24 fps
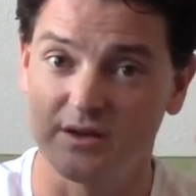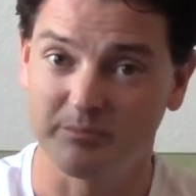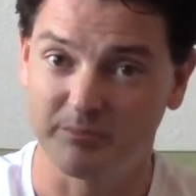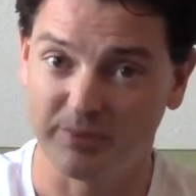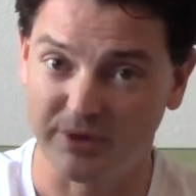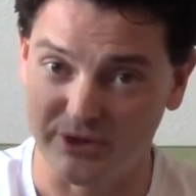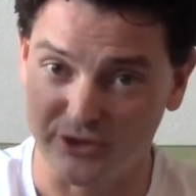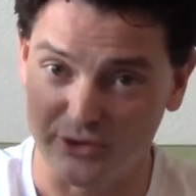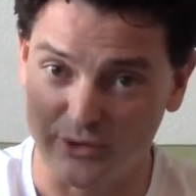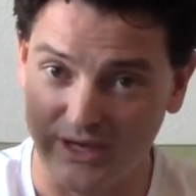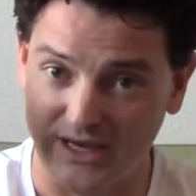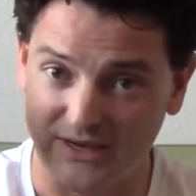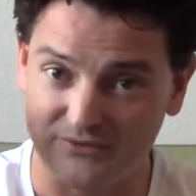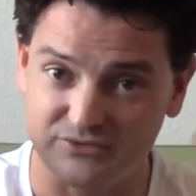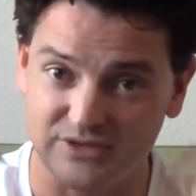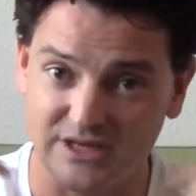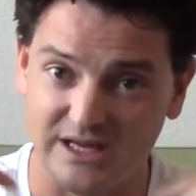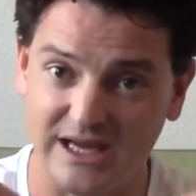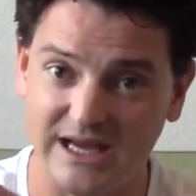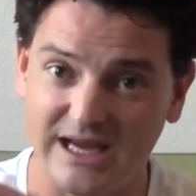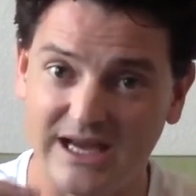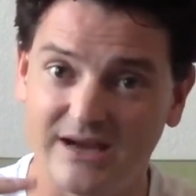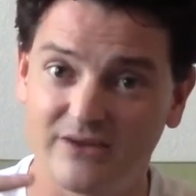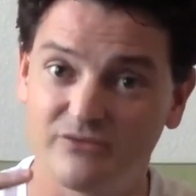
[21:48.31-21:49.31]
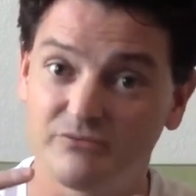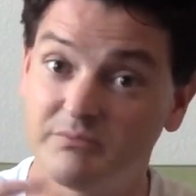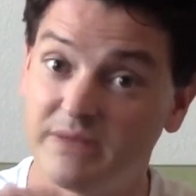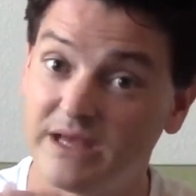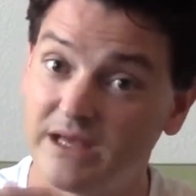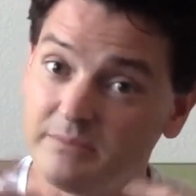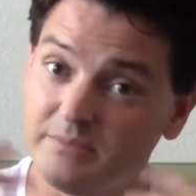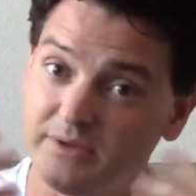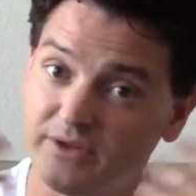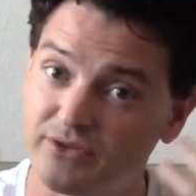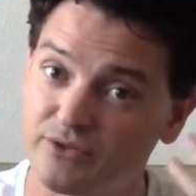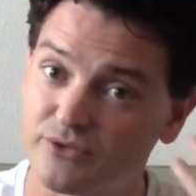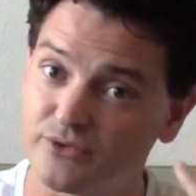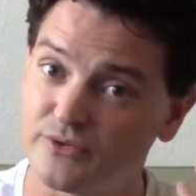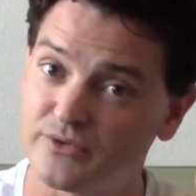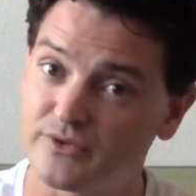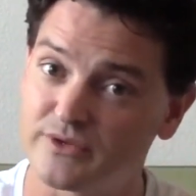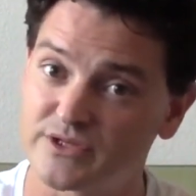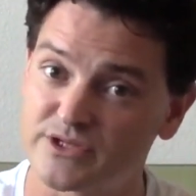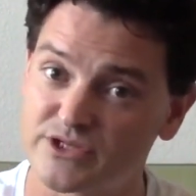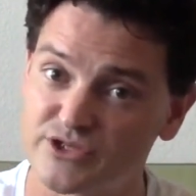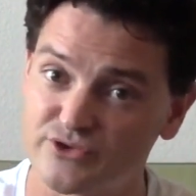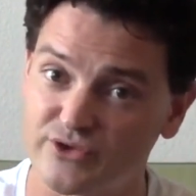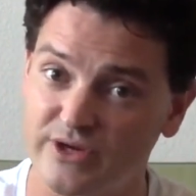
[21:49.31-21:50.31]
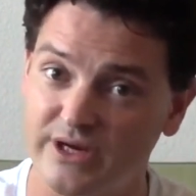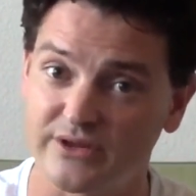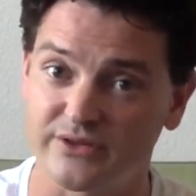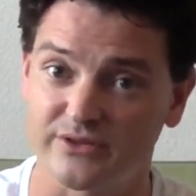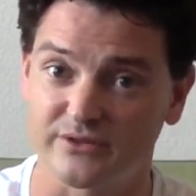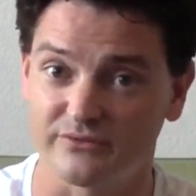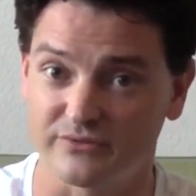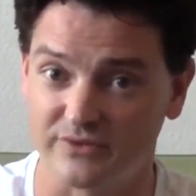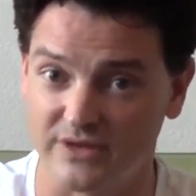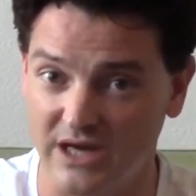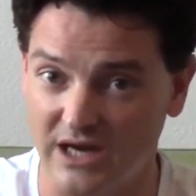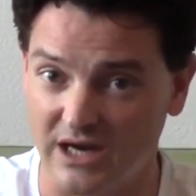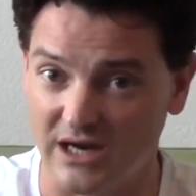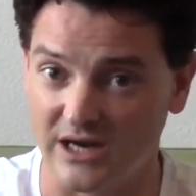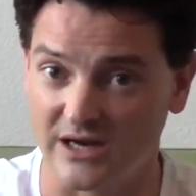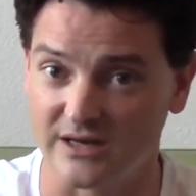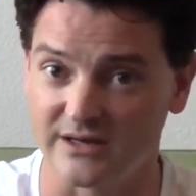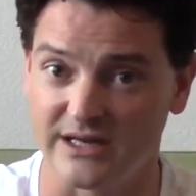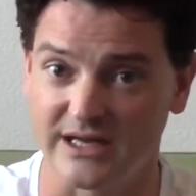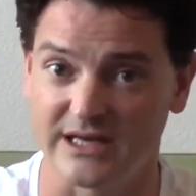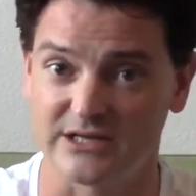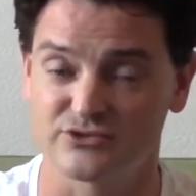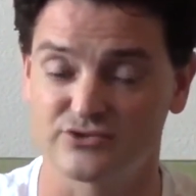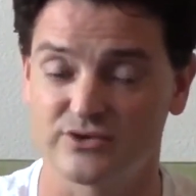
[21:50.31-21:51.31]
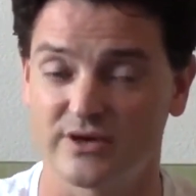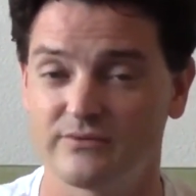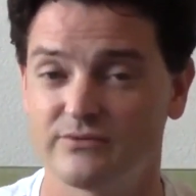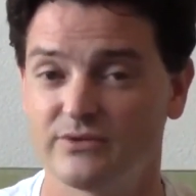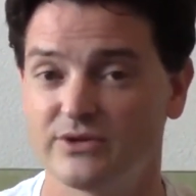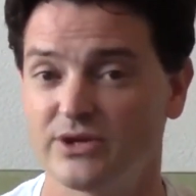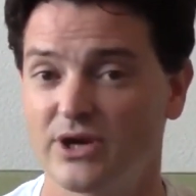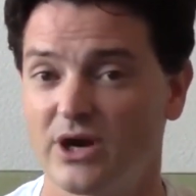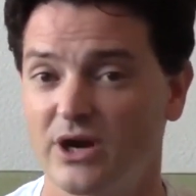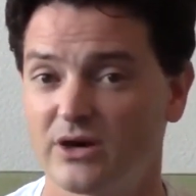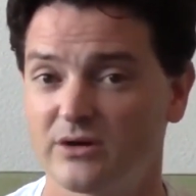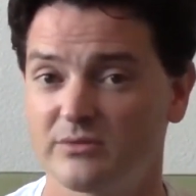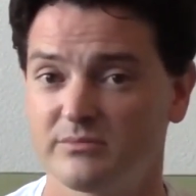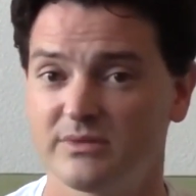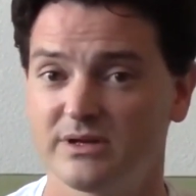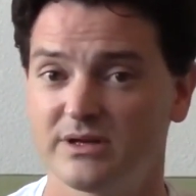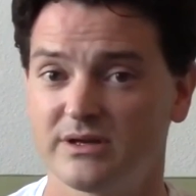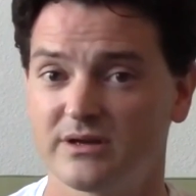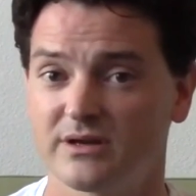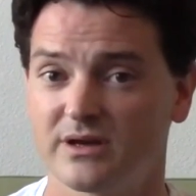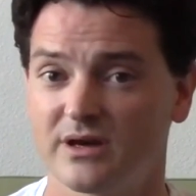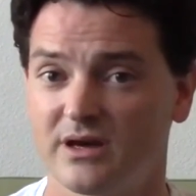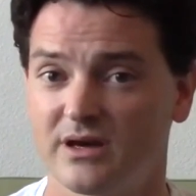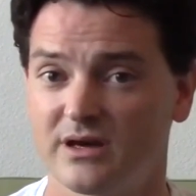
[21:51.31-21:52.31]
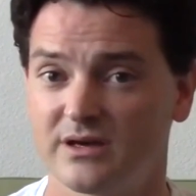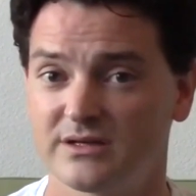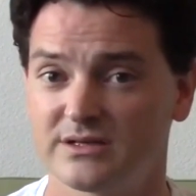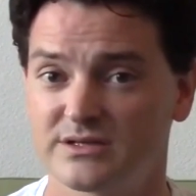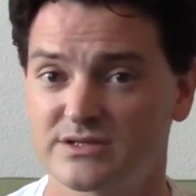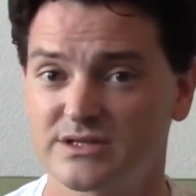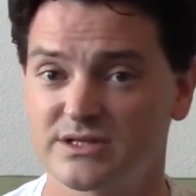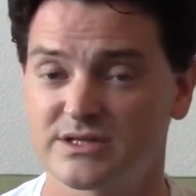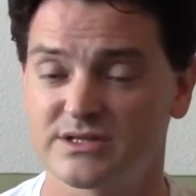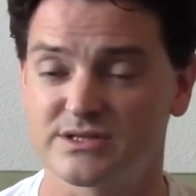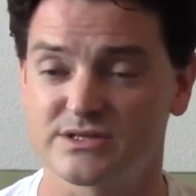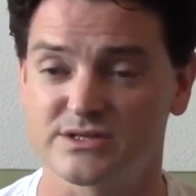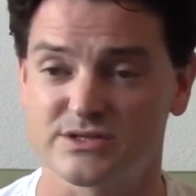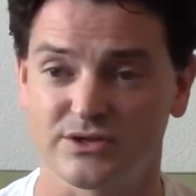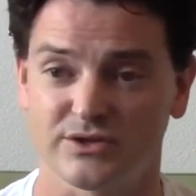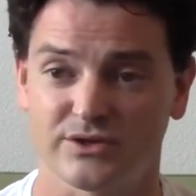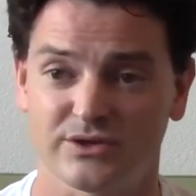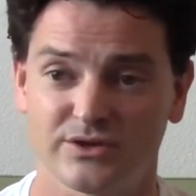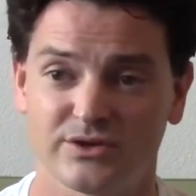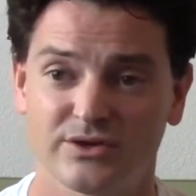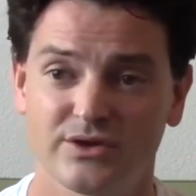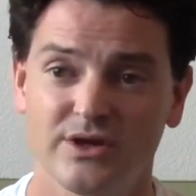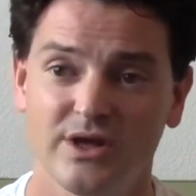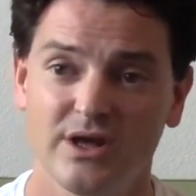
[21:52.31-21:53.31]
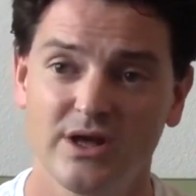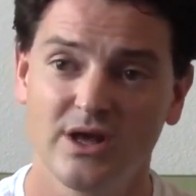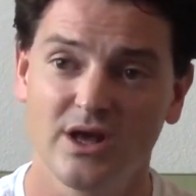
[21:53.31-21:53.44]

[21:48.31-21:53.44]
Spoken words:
but you have to have, maybe through this strength of God, as Reverend Hartman is concerned,